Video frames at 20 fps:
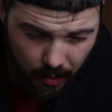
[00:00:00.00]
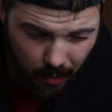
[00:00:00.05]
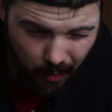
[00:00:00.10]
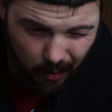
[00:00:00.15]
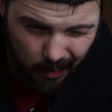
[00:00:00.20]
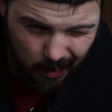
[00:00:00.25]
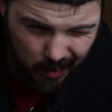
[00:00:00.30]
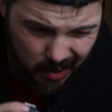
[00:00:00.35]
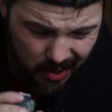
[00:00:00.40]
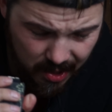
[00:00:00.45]

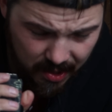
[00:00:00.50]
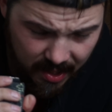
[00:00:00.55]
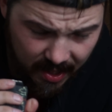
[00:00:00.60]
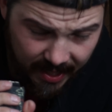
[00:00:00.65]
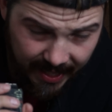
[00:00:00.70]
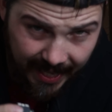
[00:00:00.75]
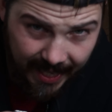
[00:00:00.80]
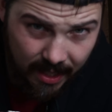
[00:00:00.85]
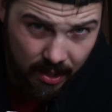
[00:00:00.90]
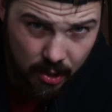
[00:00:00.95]
So just
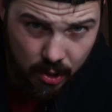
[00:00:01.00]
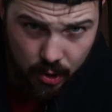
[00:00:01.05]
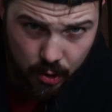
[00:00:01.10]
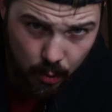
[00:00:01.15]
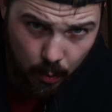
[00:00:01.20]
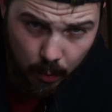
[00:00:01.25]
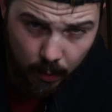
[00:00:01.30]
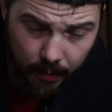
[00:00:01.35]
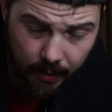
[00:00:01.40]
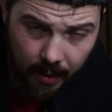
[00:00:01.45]
an inch
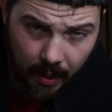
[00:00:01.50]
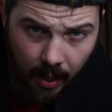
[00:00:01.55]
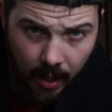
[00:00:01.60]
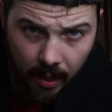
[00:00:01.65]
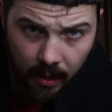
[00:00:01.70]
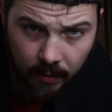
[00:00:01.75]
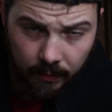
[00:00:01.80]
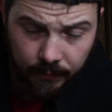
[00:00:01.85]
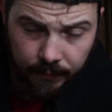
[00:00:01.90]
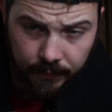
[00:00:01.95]
short
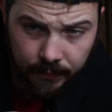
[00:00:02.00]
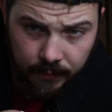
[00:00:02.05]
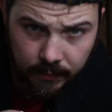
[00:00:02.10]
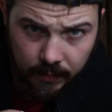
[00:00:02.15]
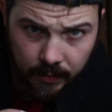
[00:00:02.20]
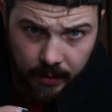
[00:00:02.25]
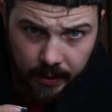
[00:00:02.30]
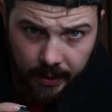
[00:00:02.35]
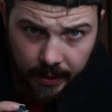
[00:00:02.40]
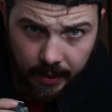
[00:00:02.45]
of
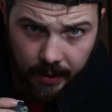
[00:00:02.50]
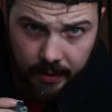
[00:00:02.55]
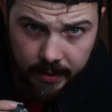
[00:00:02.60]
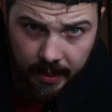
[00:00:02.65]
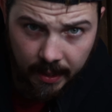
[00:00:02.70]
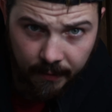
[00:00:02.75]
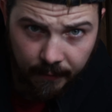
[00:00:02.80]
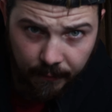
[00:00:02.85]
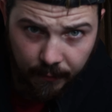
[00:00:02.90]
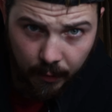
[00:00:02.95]
the
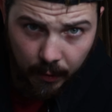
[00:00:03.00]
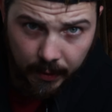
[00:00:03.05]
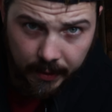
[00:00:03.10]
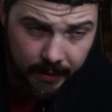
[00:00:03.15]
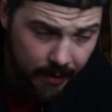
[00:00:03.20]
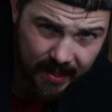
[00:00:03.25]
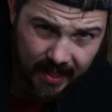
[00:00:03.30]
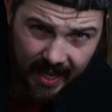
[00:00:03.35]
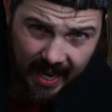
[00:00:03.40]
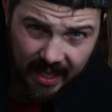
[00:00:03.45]
10
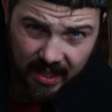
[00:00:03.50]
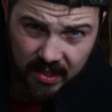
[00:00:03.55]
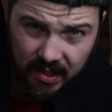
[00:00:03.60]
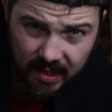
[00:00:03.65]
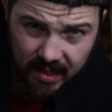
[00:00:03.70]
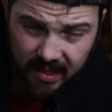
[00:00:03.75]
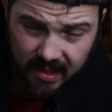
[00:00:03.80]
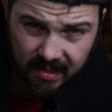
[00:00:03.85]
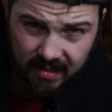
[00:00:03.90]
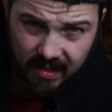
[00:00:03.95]
foot. It
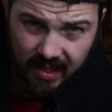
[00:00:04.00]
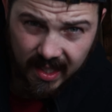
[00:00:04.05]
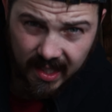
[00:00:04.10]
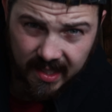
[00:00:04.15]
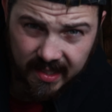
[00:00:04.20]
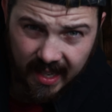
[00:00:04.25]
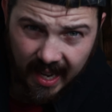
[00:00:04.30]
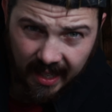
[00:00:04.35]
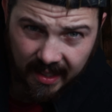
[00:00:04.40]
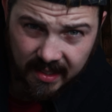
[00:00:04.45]
actually is the
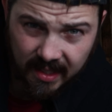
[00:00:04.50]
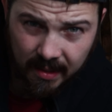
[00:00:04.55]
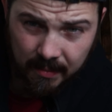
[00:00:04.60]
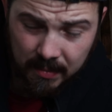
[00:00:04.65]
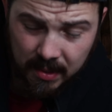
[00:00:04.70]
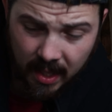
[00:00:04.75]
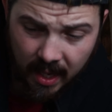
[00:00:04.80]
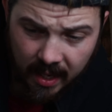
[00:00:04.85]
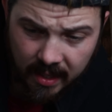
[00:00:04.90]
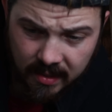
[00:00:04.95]
exact
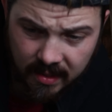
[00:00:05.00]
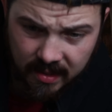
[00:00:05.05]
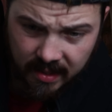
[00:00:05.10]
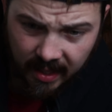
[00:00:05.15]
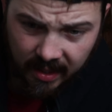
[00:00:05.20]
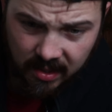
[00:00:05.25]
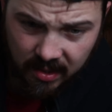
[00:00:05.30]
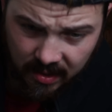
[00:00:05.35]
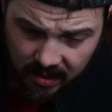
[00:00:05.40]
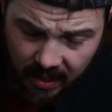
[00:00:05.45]
same size. It's
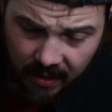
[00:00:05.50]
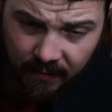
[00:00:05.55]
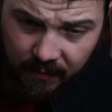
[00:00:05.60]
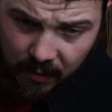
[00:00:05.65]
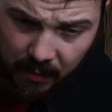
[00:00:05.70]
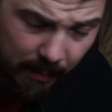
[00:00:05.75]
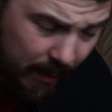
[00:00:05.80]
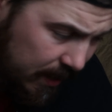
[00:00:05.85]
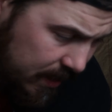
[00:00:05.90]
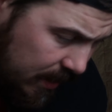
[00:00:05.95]
actually 10
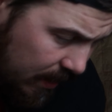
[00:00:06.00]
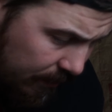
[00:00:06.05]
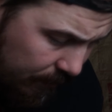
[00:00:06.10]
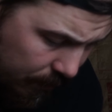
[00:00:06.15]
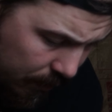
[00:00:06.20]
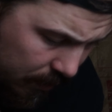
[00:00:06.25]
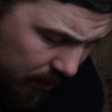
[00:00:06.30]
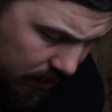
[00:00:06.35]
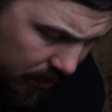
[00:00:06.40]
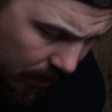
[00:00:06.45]
foot by 10
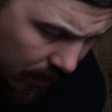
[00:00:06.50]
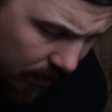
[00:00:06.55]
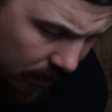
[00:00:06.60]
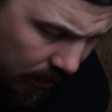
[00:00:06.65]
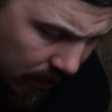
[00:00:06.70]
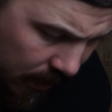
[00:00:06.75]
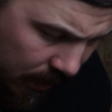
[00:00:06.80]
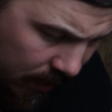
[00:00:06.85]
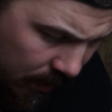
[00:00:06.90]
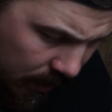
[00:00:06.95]
foot.
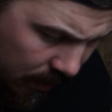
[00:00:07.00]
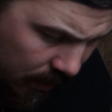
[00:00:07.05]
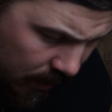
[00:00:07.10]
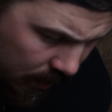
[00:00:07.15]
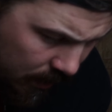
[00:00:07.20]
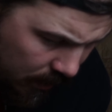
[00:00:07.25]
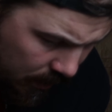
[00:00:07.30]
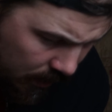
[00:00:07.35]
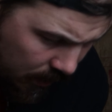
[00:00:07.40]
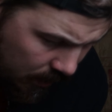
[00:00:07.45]
So
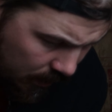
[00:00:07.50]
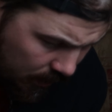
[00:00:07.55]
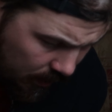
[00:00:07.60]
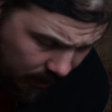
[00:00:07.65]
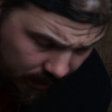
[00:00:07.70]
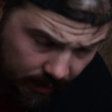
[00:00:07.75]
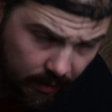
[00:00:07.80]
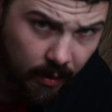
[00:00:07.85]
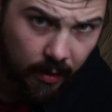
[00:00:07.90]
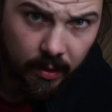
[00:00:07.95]

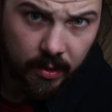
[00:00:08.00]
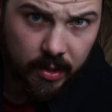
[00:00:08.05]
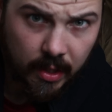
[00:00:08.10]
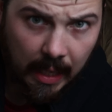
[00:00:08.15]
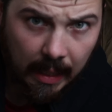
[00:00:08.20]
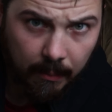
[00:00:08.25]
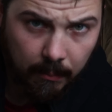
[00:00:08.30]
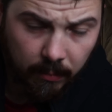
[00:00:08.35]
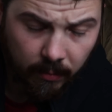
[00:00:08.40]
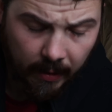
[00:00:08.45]
I did a good
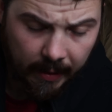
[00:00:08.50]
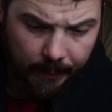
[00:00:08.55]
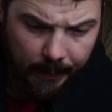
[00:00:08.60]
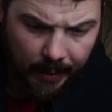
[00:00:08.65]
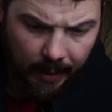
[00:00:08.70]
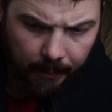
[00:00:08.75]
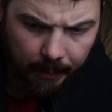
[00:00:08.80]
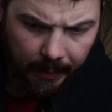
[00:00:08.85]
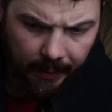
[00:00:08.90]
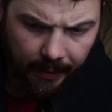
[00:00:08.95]
job
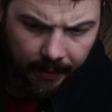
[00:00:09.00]
framing up, I